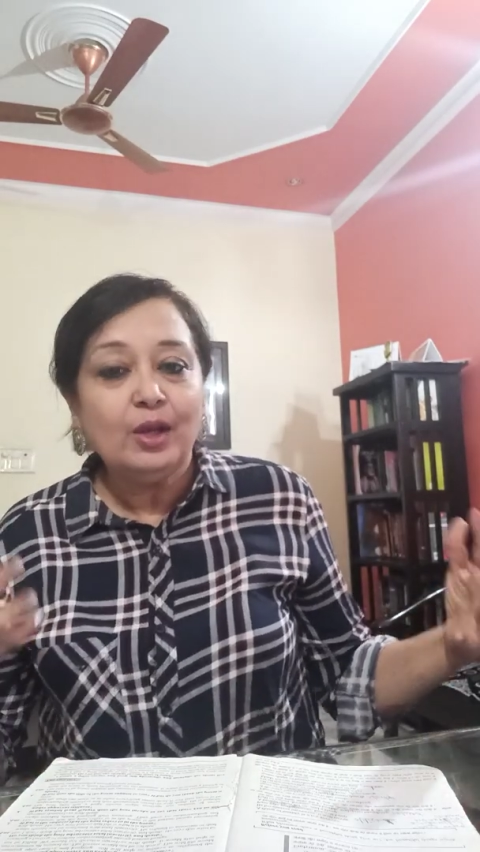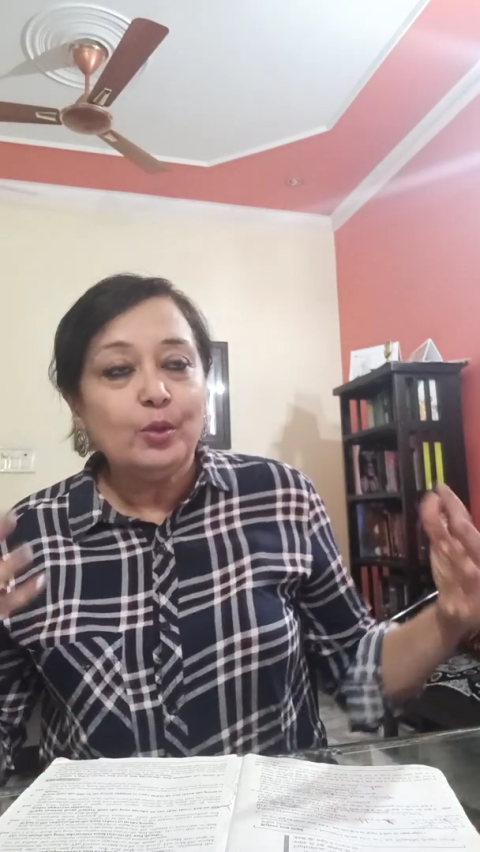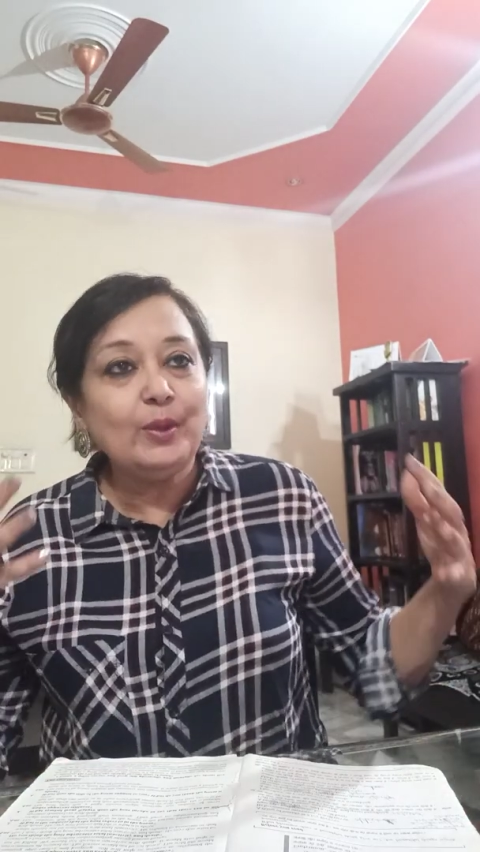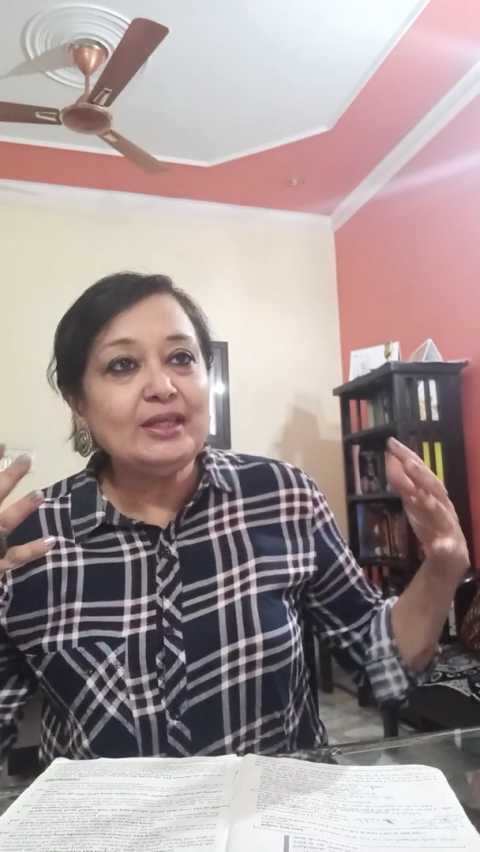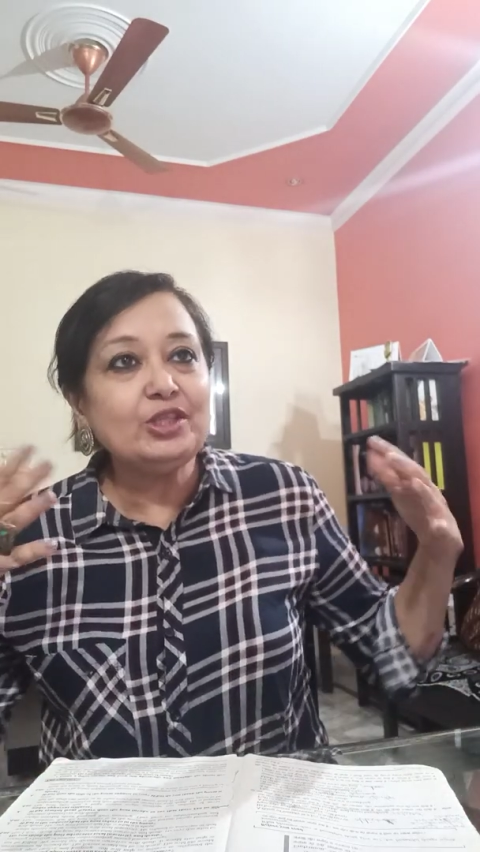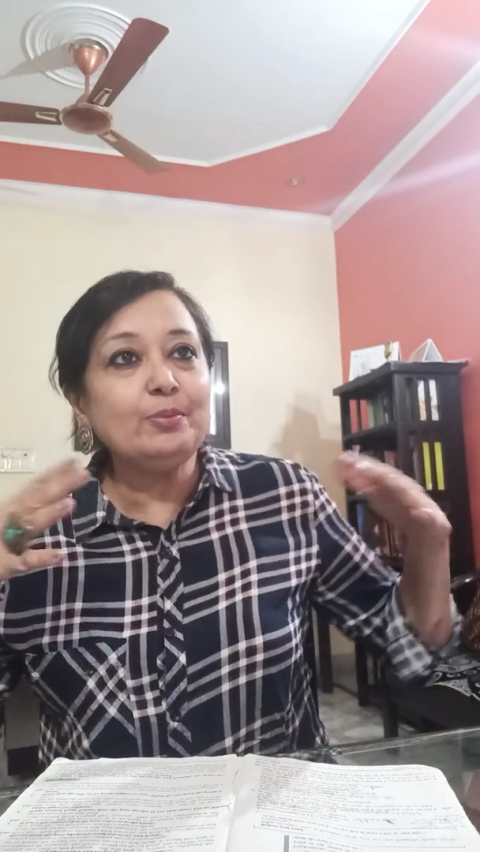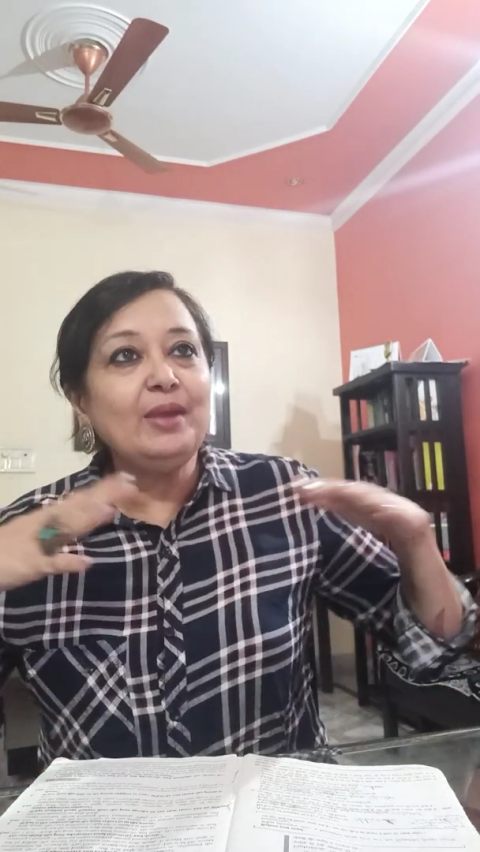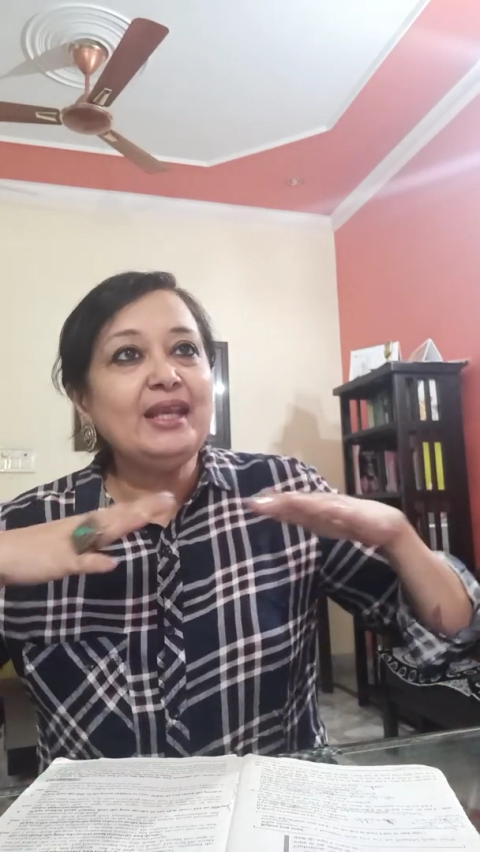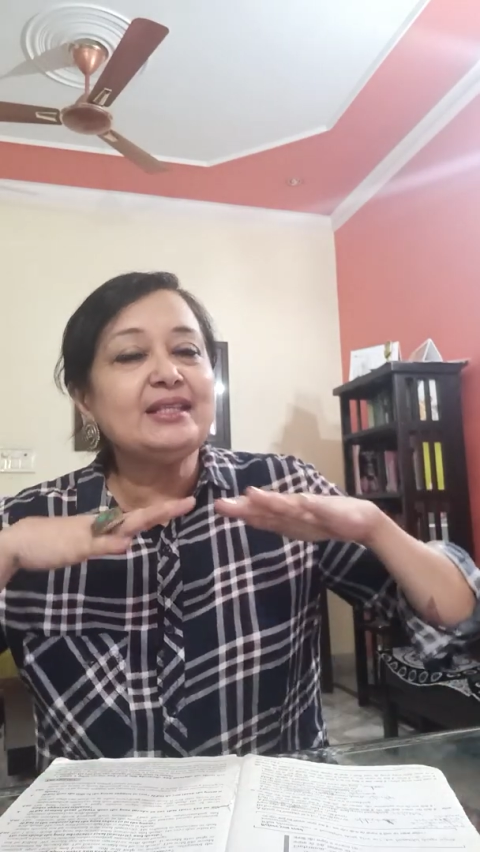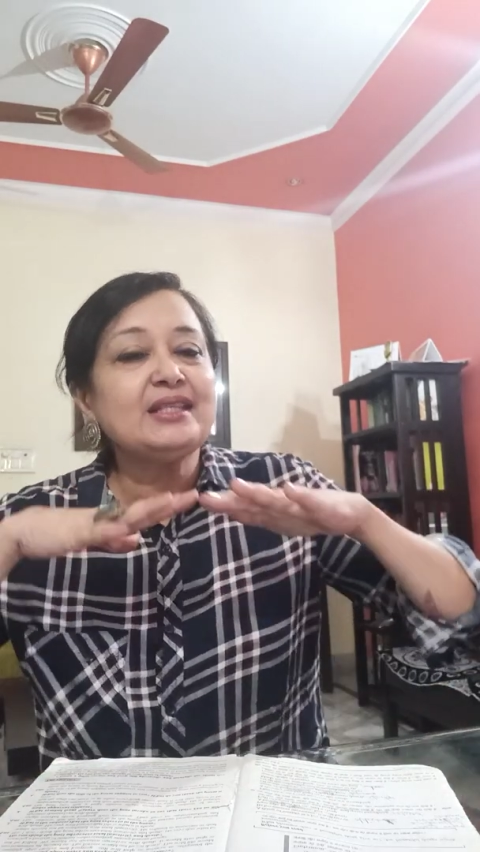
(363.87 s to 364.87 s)
which
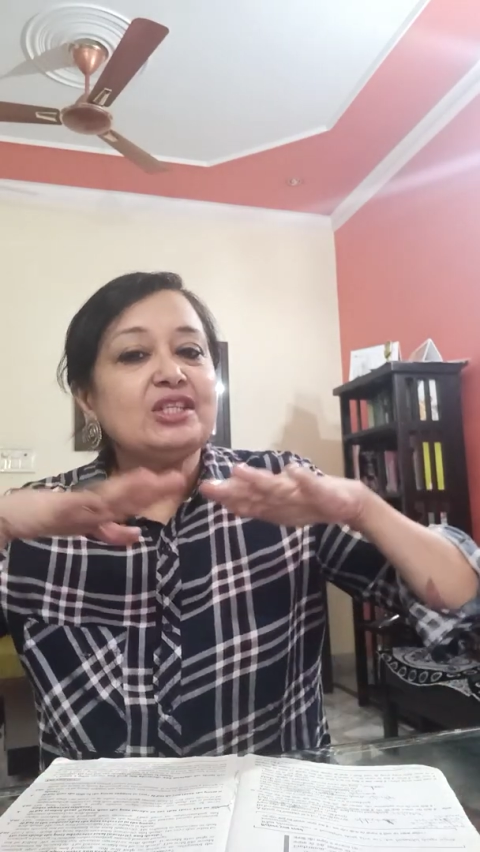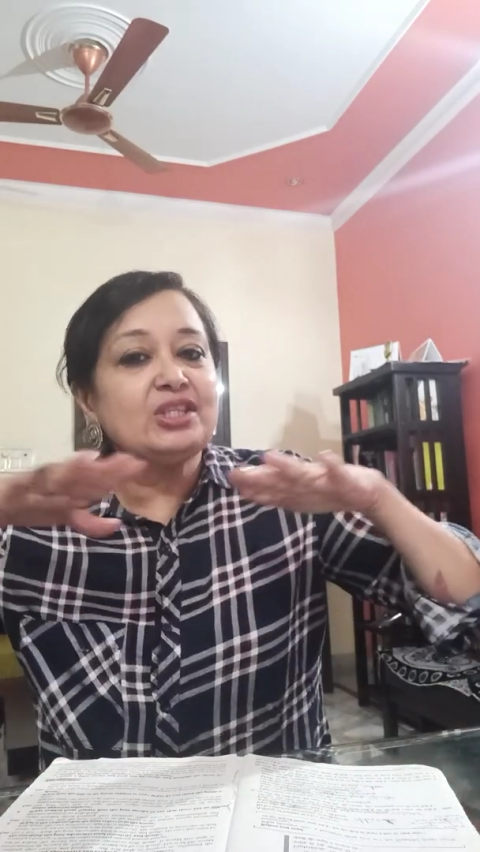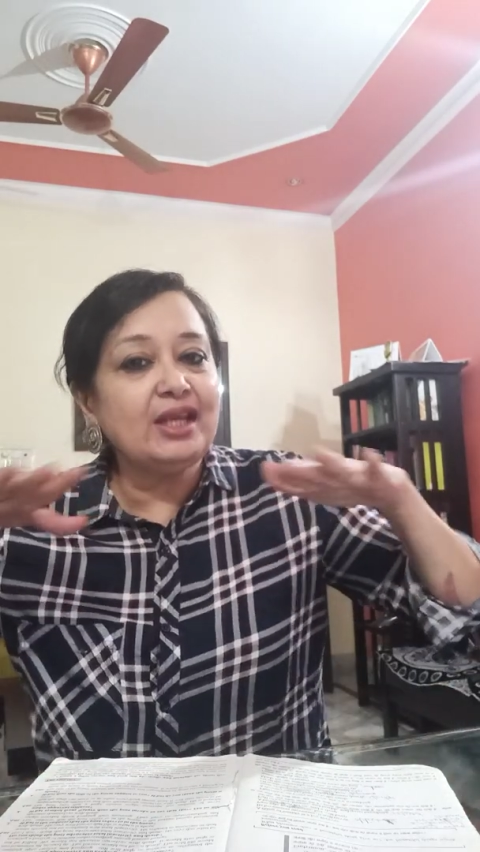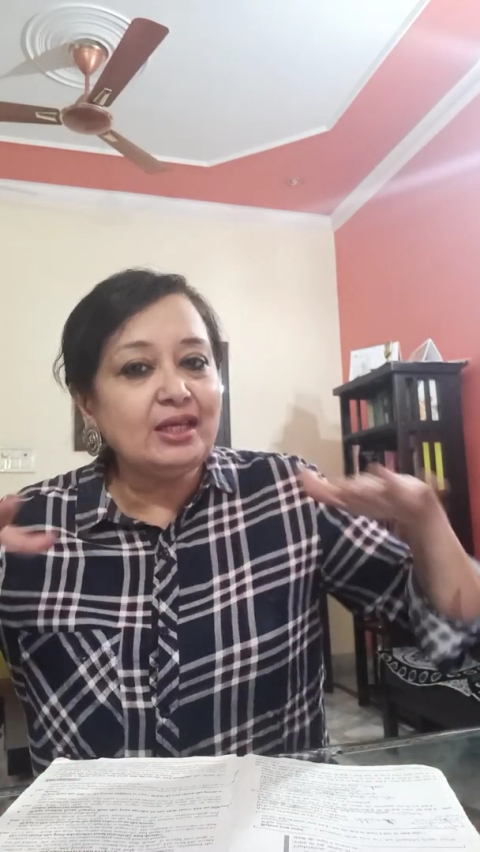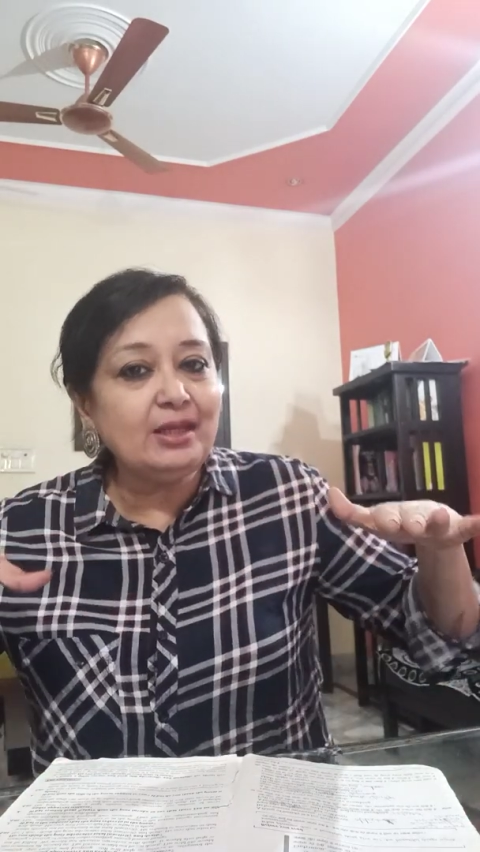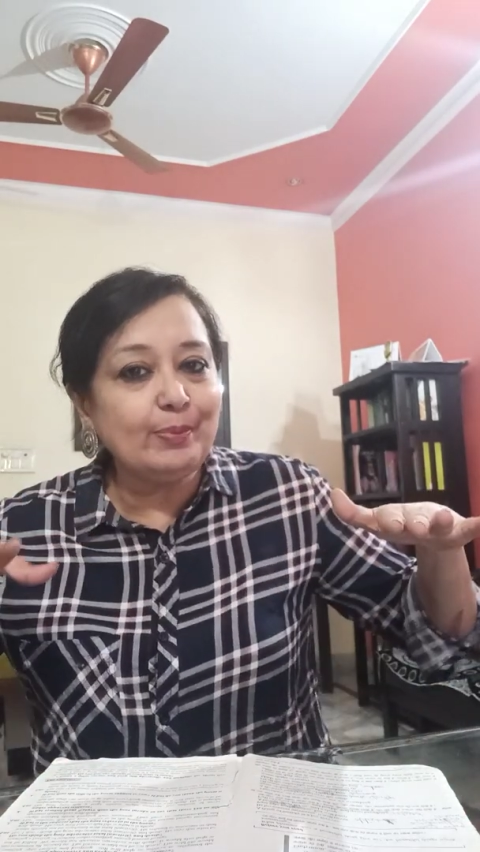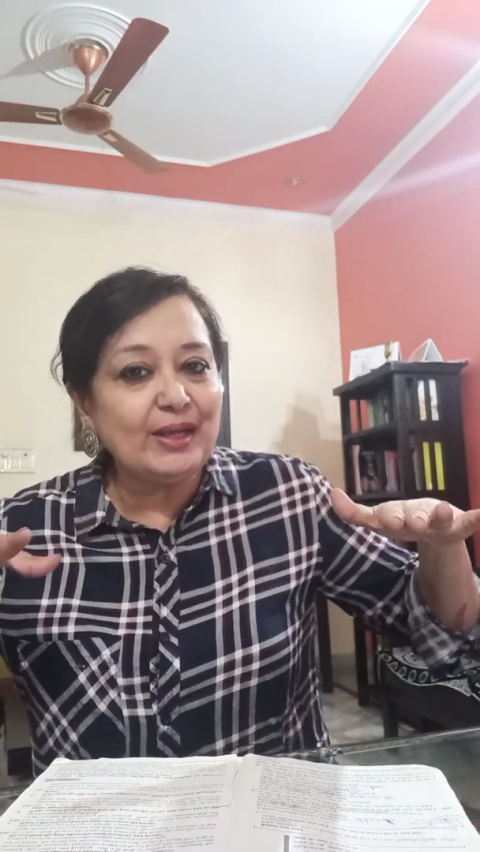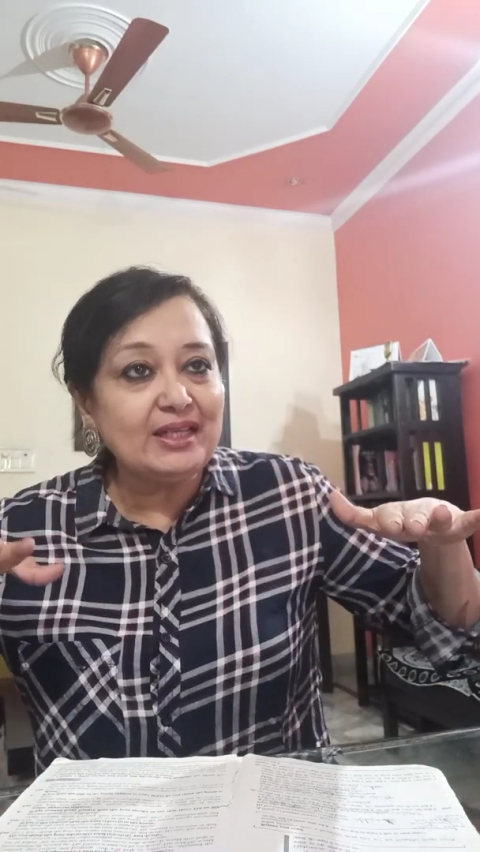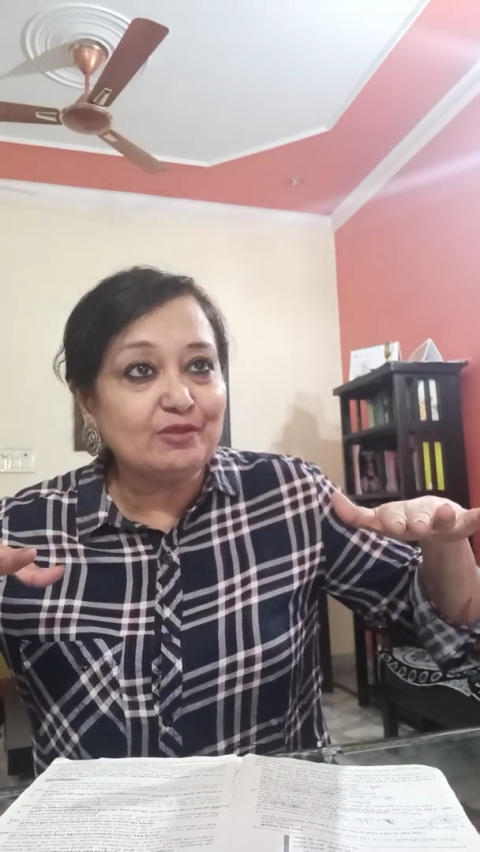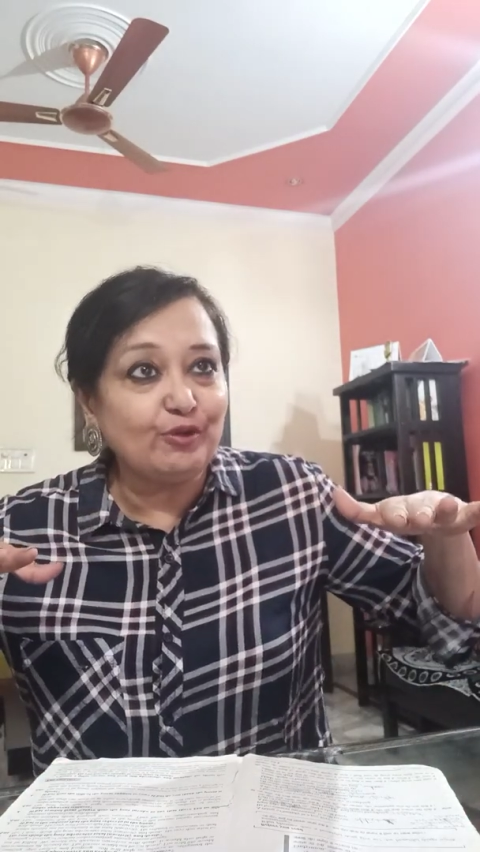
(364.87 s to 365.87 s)
makes a shady
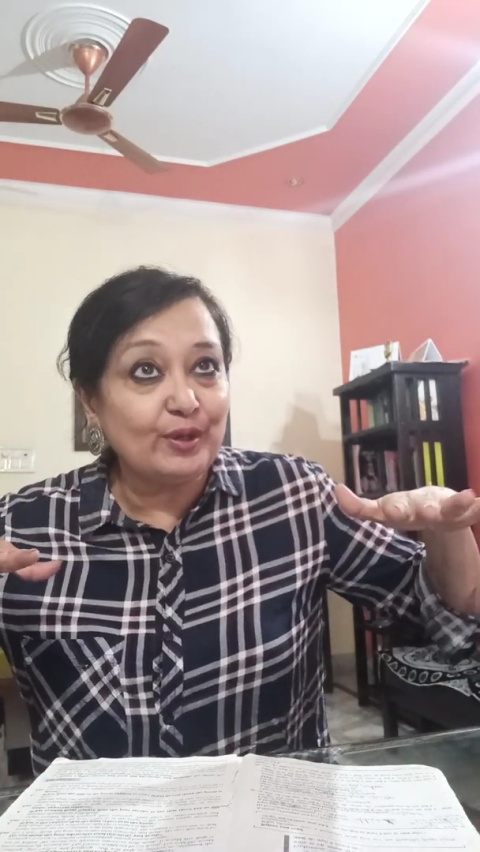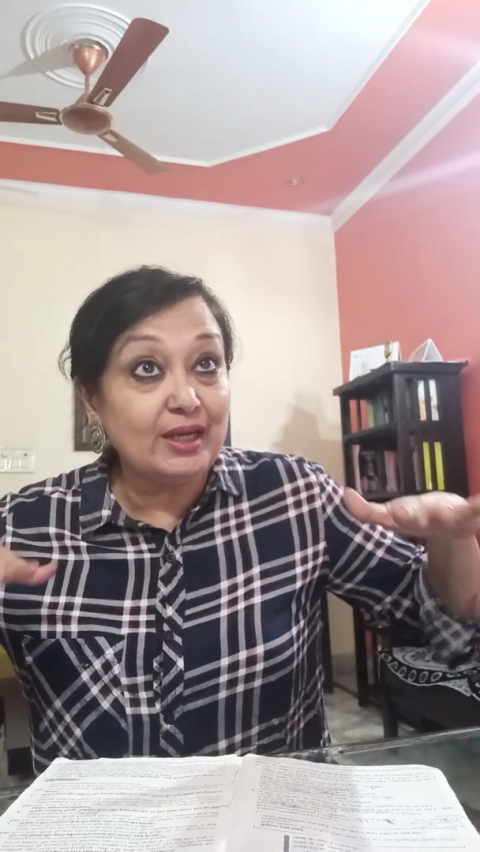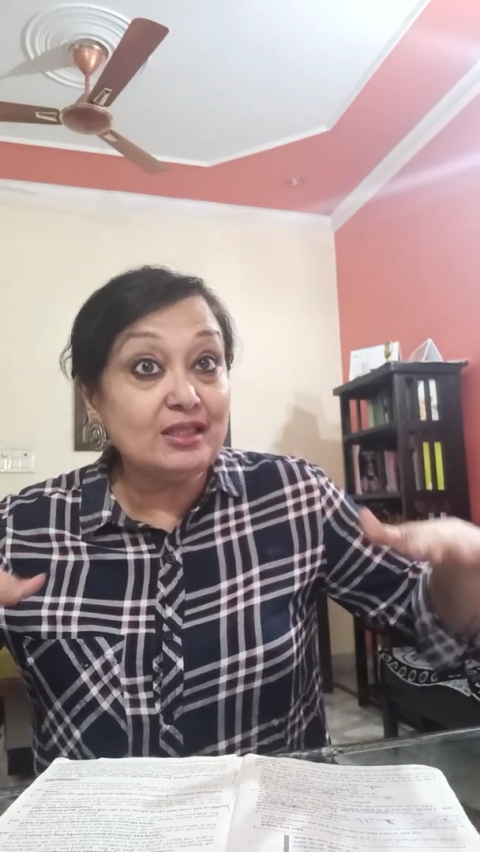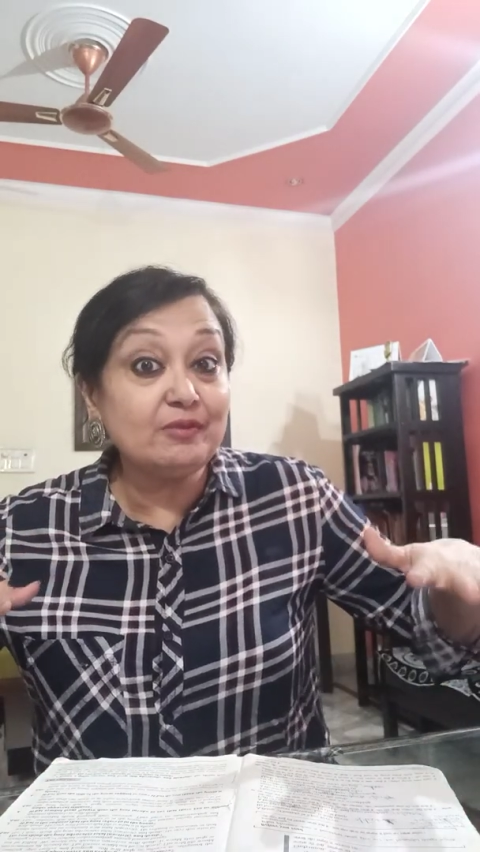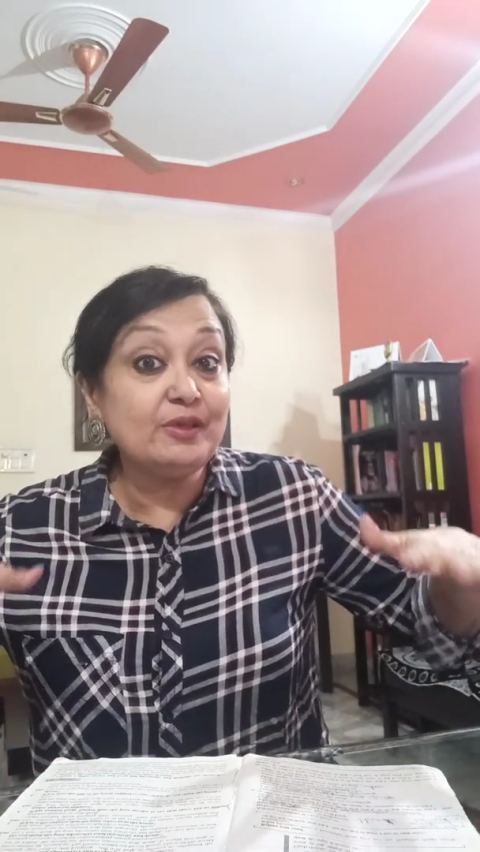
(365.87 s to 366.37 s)
place for us,